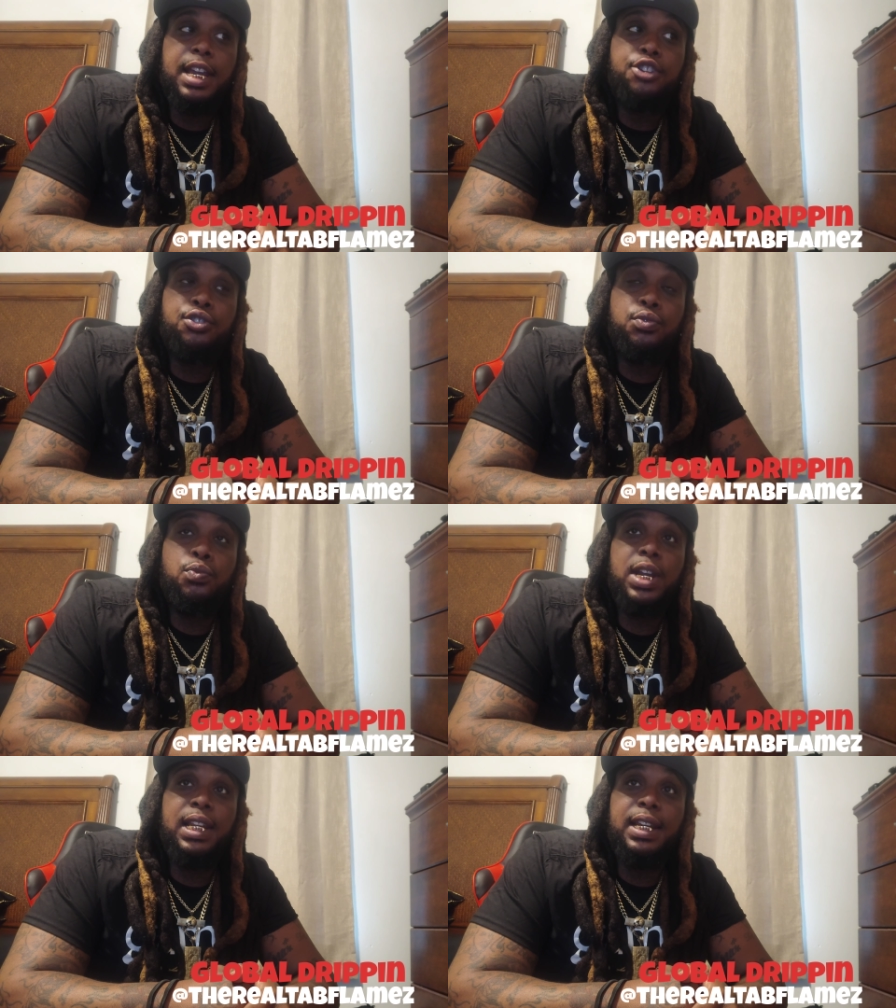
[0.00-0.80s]
that you
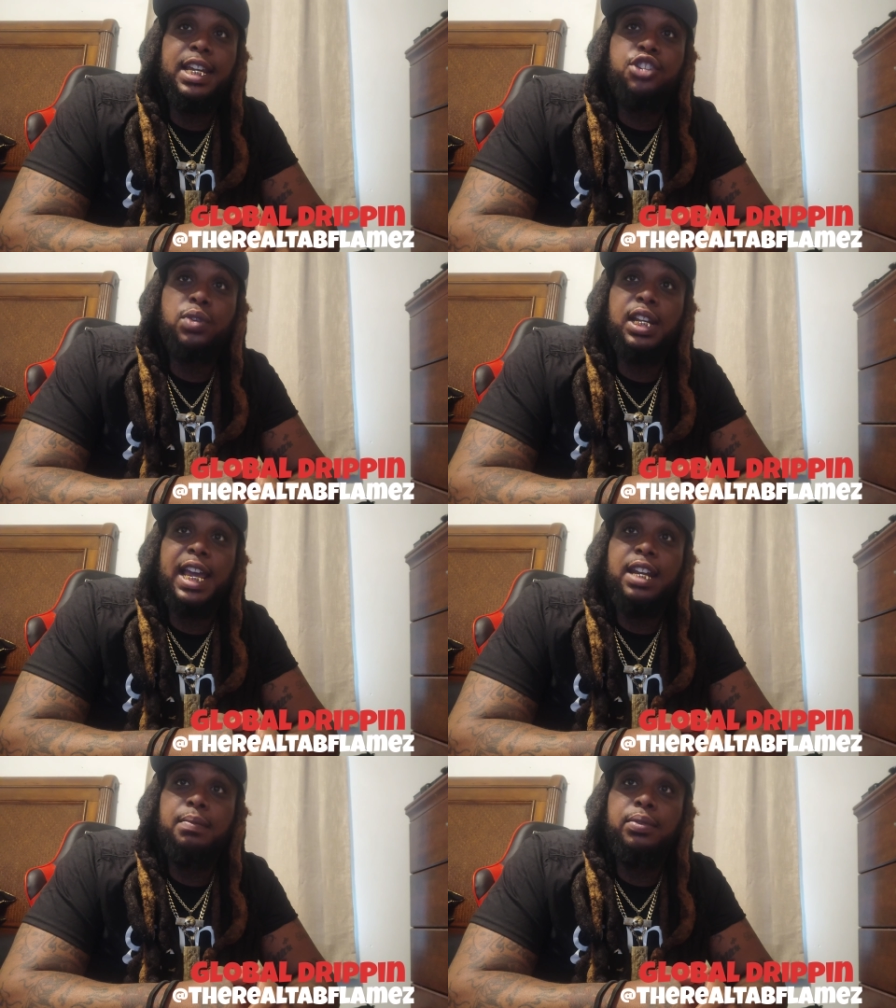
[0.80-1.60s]
really is
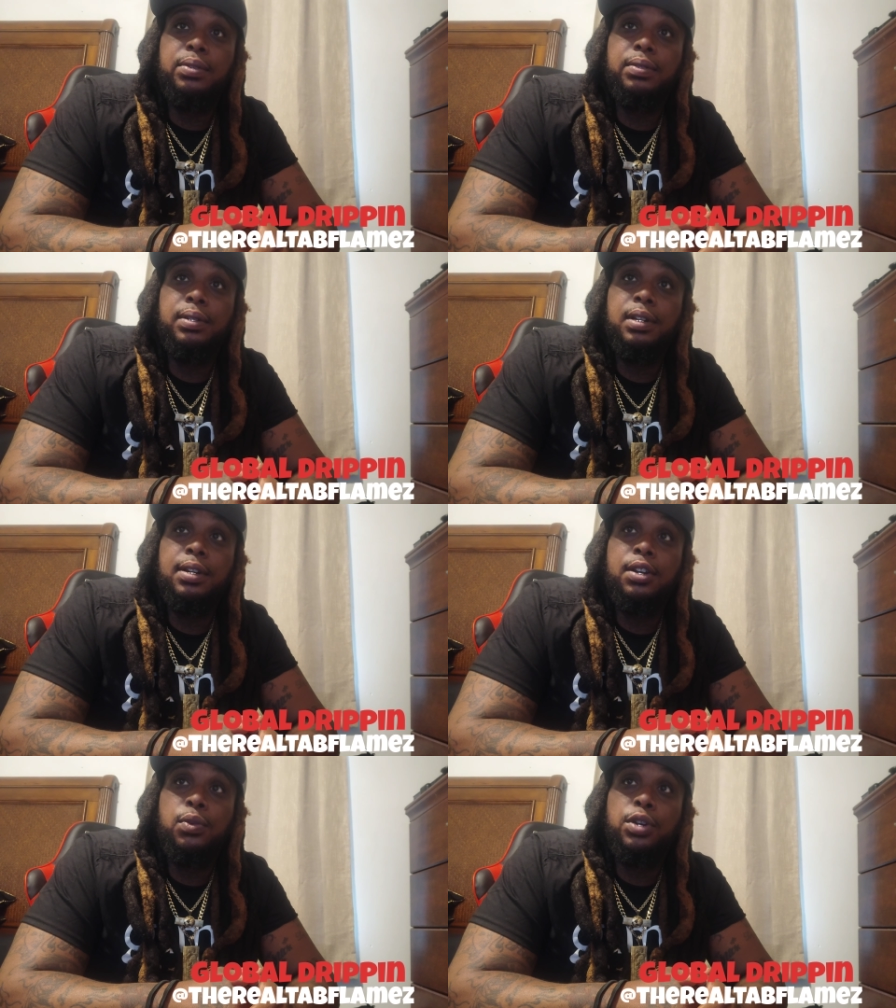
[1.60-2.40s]
relatable.
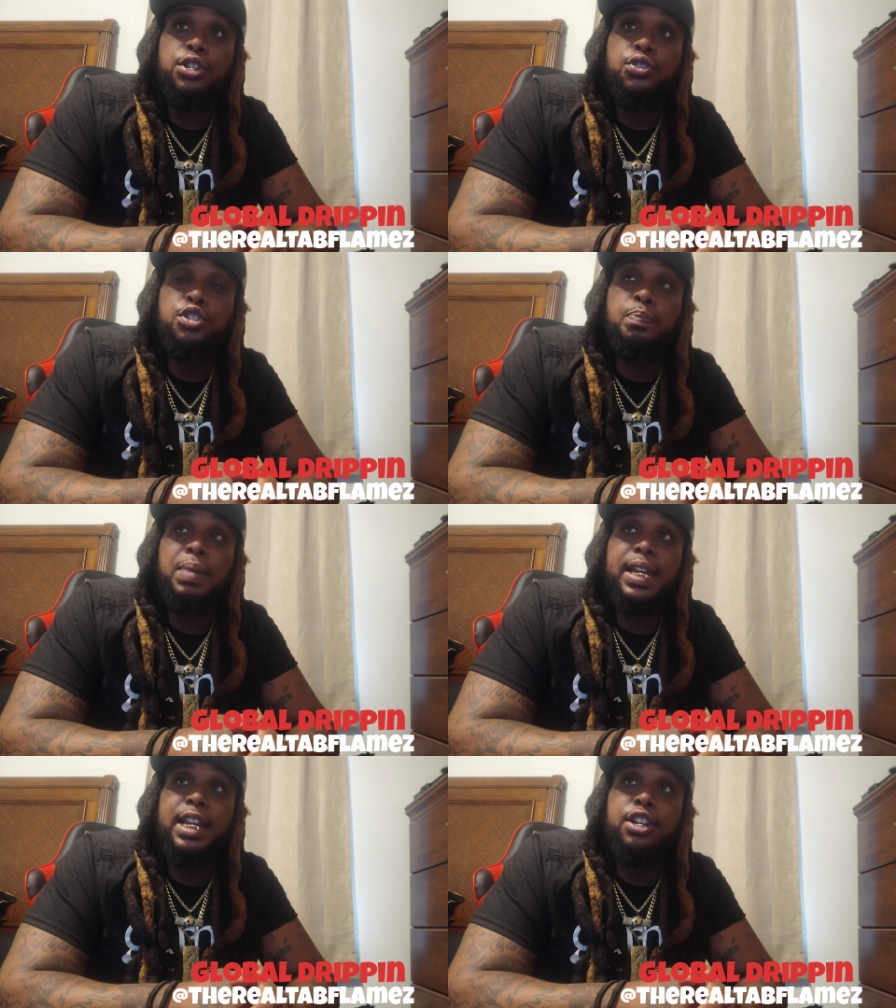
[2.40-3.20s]
When you
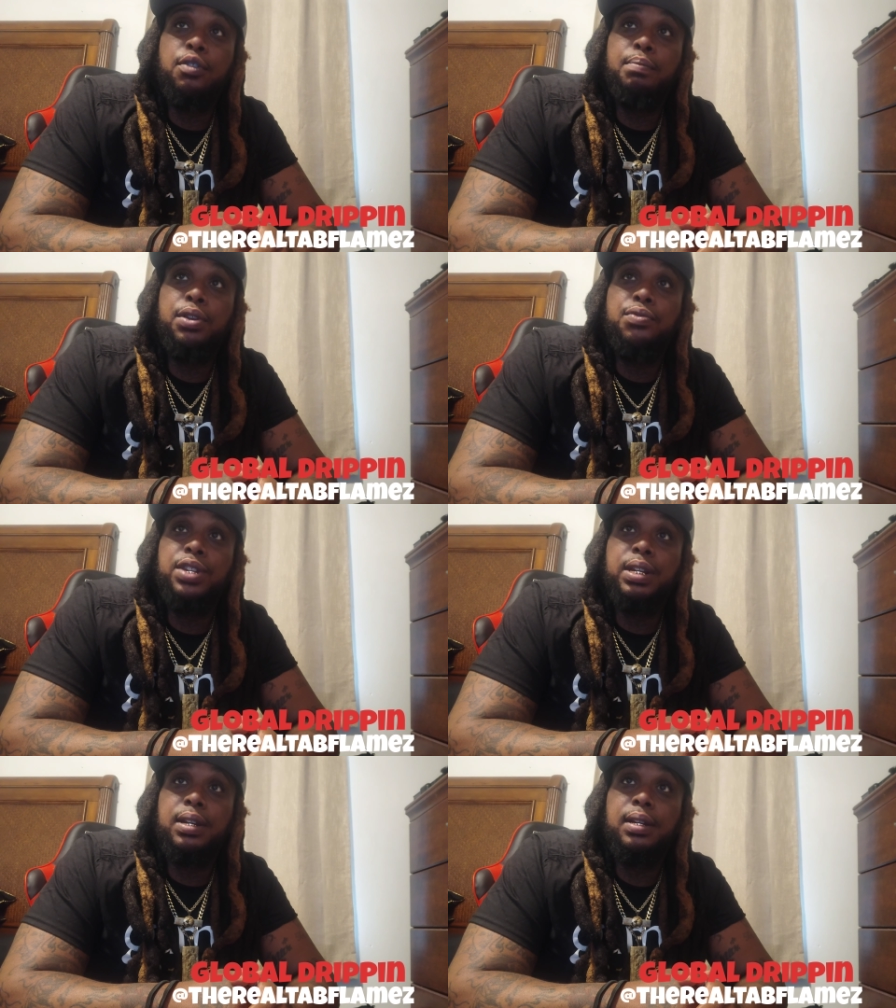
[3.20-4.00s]
speak in your
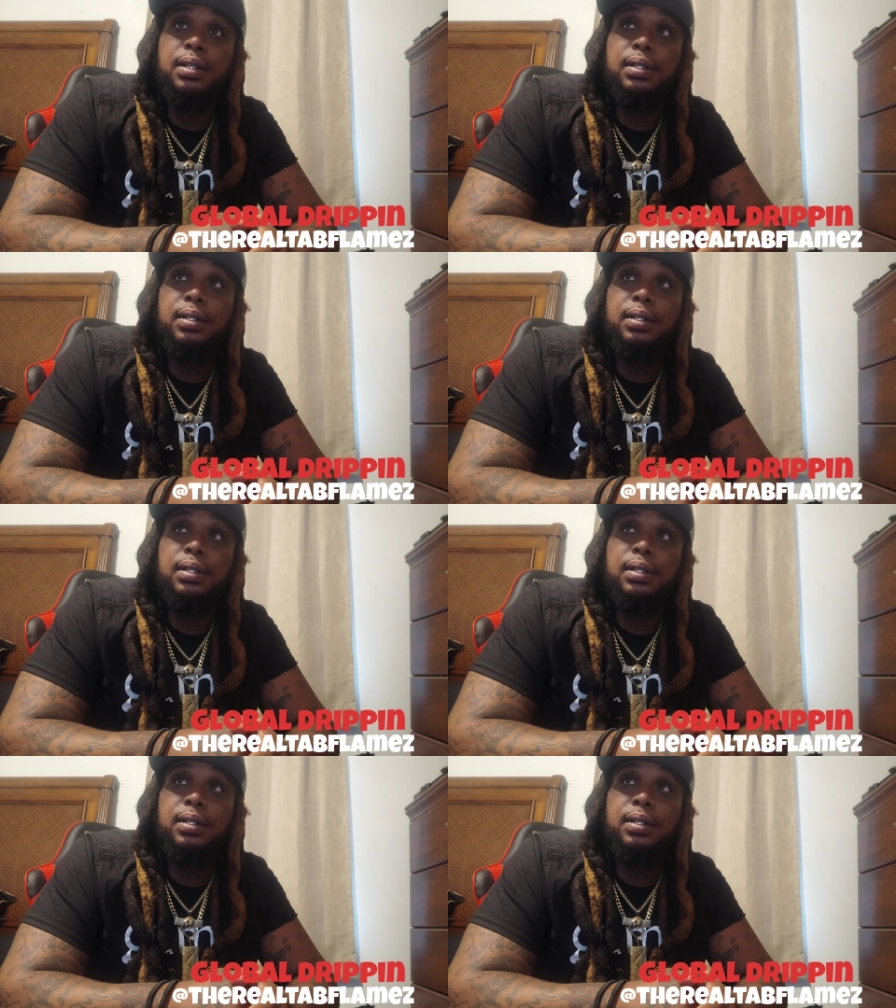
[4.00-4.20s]
music,